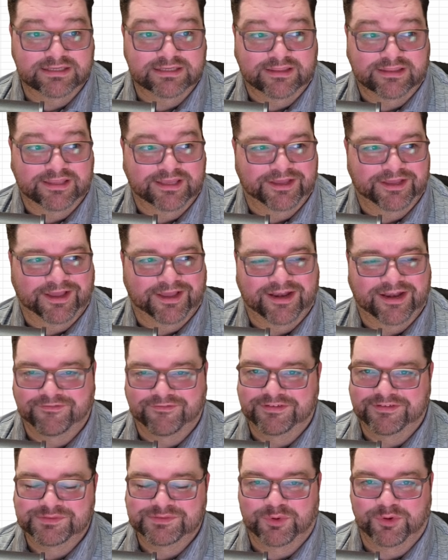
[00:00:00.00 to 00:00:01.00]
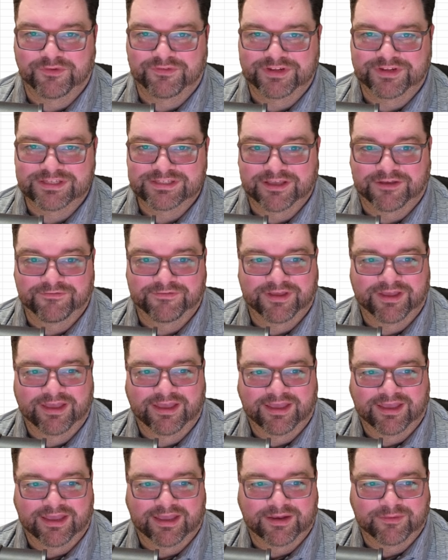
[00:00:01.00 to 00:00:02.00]
I think it kind of has proven itself
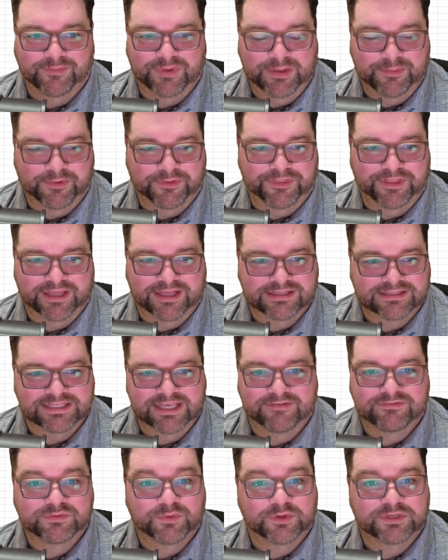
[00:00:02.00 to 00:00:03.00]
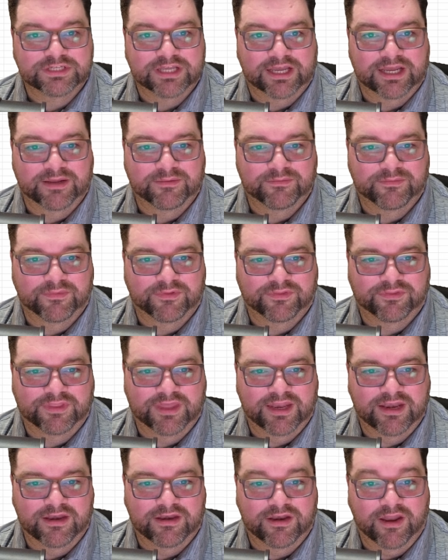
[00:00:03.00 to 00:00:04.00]
and people think it saves more time
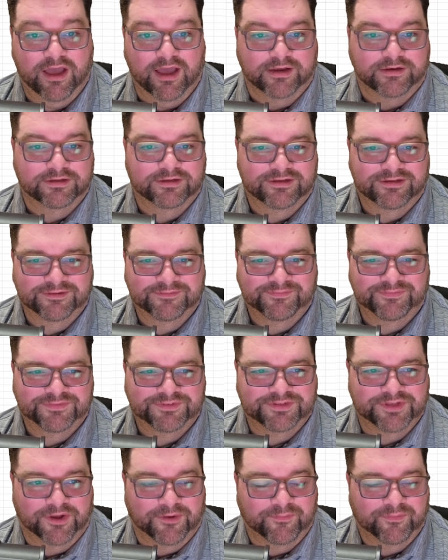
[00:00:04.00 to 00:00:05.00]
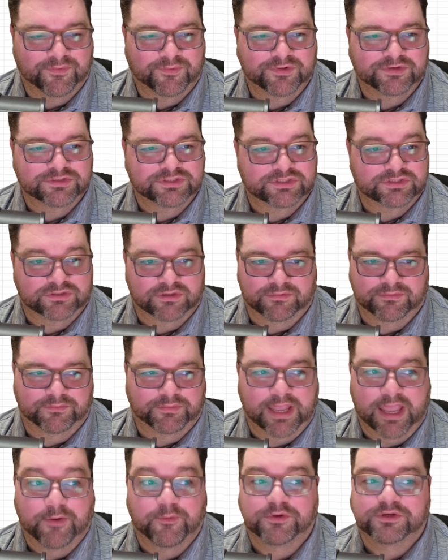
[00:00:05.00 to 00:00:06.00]
than not. So
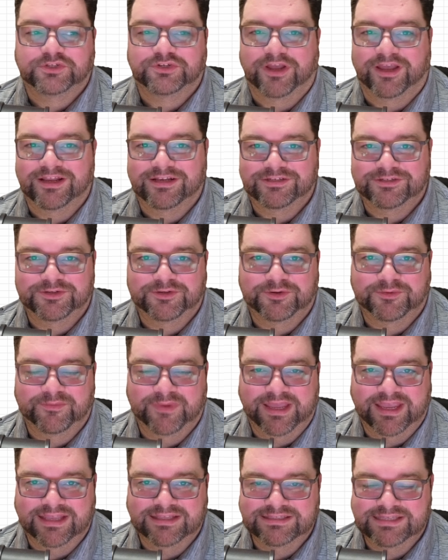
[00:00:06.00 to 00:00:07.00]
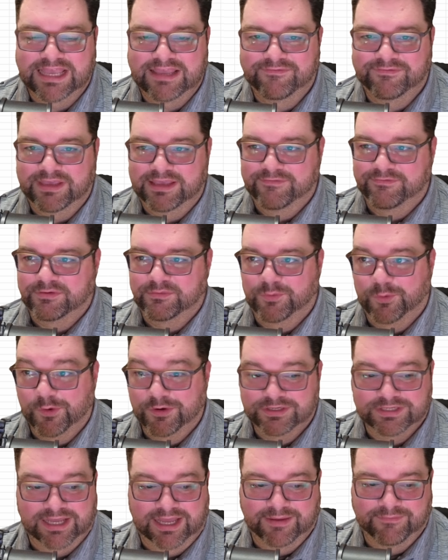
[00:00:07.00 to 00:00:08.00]
we're trying to make it save even
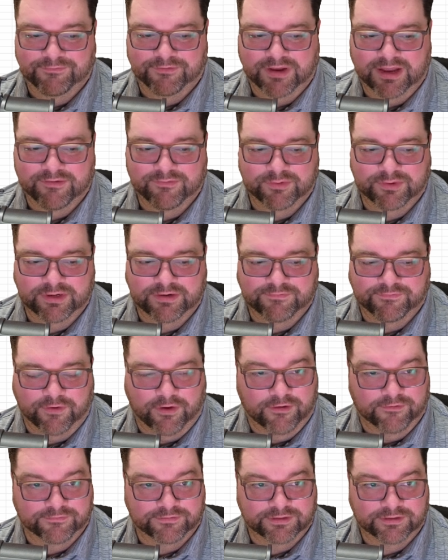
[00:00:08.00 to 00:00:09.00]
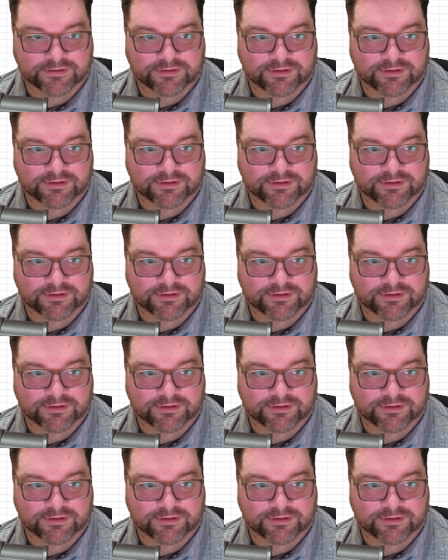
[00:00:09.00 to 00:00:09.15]
more time for everyone involved.